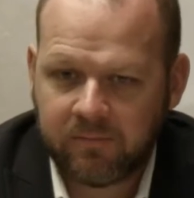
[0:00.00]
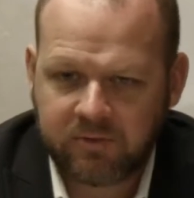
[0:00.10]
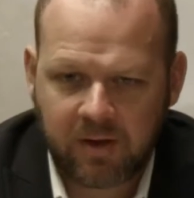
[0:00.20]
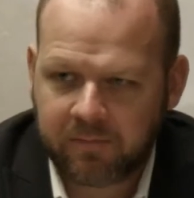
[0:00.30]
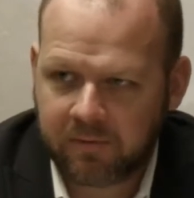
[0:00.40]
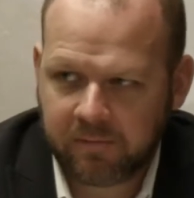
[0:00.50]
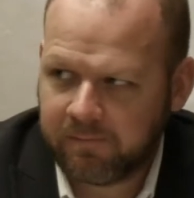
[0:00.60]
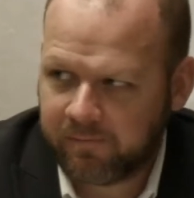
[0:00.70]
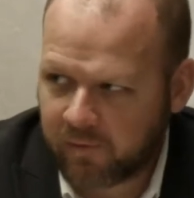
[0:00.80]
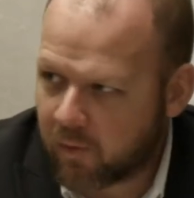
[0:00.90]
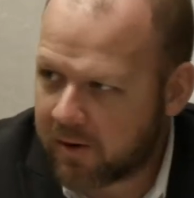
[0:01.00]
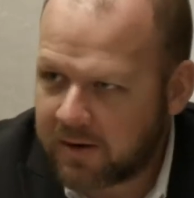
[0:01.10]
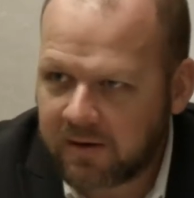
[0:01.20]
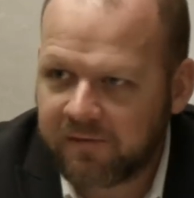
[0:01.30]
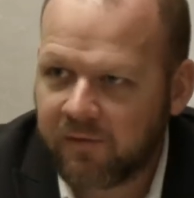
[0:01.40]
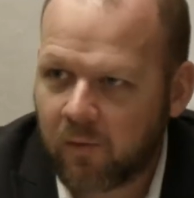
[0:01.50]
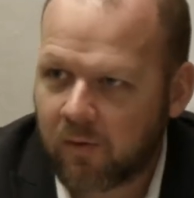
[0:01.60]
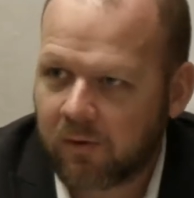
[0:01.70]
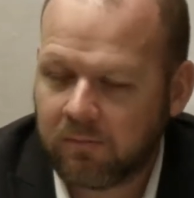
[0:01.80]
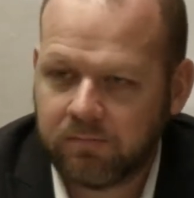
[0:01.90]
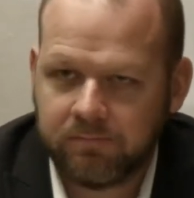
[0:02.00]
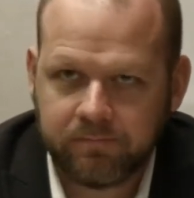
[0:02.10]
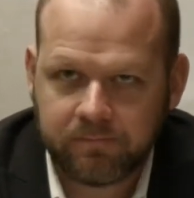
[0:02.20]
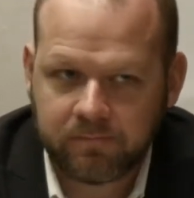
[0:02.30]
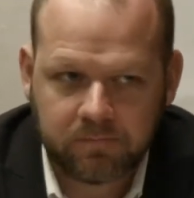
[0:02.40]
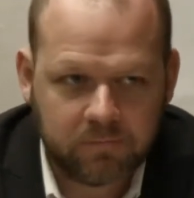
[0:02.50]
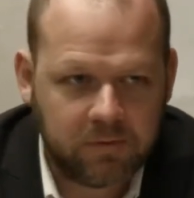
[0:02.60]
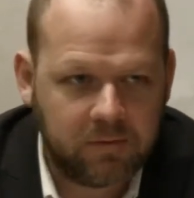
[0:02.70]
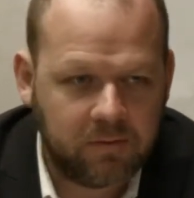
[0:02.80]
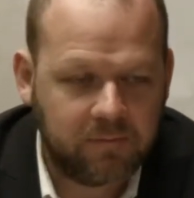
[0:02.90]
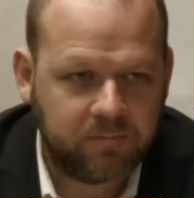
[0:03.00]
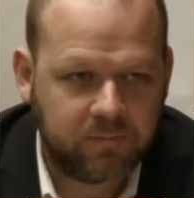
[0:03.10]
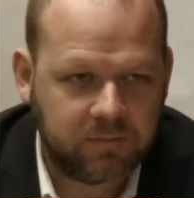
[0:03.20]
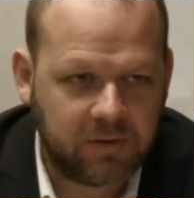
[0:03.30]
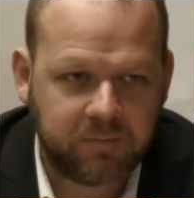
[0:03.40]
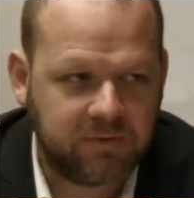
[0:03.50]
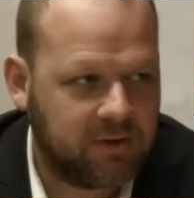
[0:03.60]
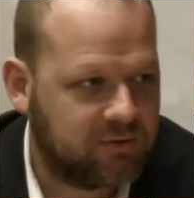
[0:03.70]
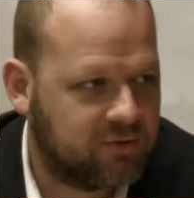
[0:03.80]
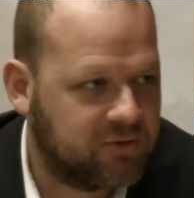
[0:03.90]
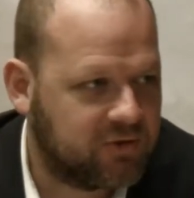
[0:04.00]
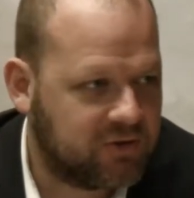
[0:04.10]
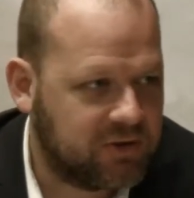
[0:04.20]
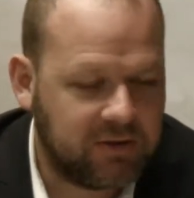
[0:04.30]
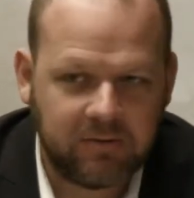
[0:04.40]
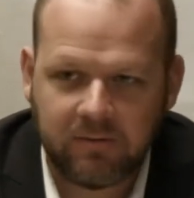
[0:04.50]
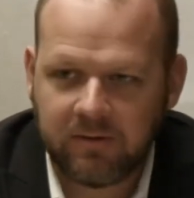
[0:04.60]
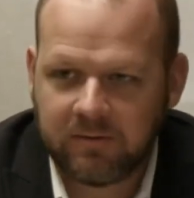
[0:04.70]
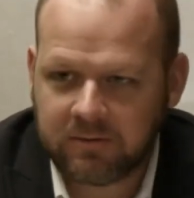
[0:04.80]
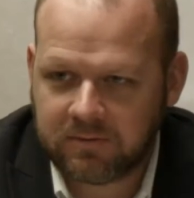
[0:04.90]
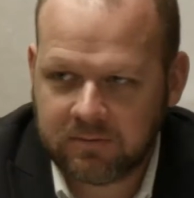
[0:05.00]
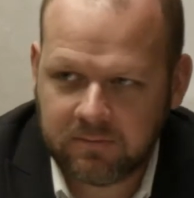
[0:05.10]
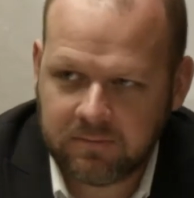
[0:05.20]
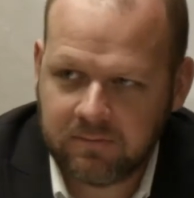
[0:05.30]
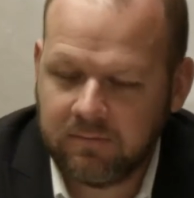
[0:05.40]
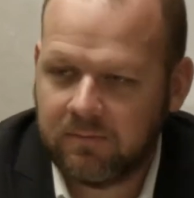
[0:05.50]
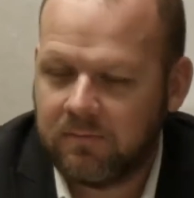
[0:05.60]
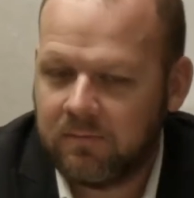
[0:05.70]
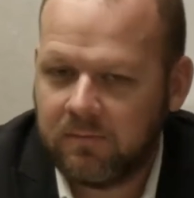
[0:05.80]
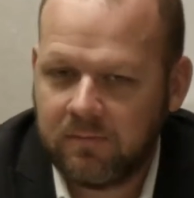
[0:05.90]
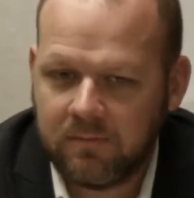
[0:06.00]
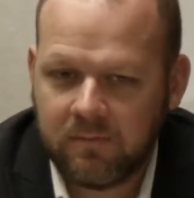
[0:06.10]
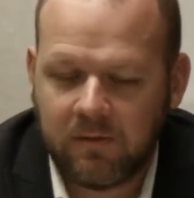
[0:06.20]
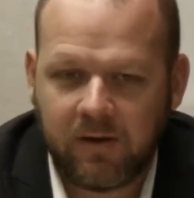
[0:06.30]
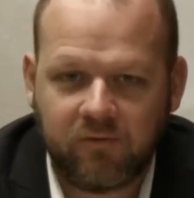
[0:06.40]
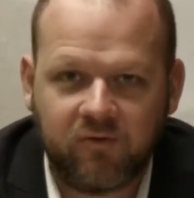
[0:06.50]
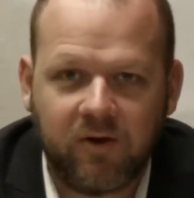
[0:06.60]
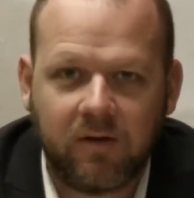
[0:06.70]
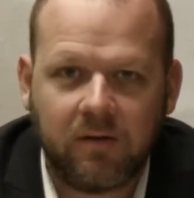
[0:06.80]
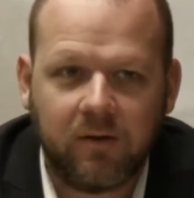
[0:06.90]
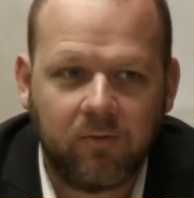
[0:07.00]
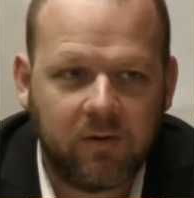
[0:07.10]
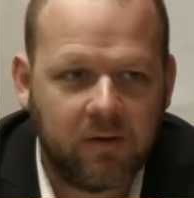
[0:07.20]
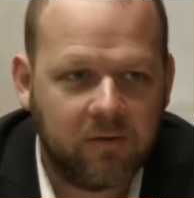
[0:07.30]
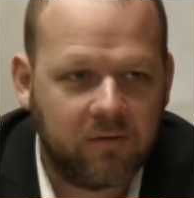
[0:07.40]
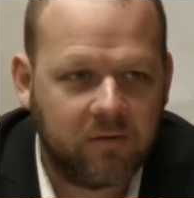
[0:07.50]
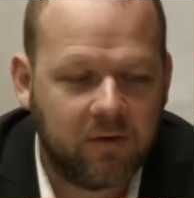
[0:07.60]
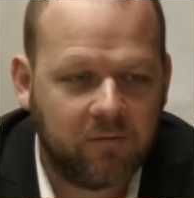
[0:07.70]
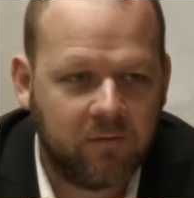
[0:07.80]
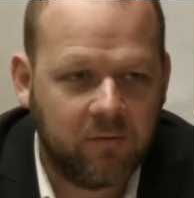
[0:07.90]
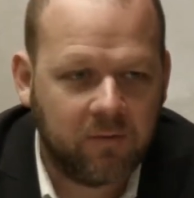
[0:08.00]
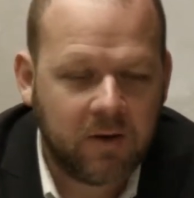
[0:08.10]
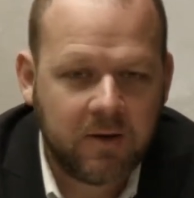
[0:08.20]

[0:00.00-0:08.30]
Chapter 484, subsection C. Right? You'll have to track that one down yourself too.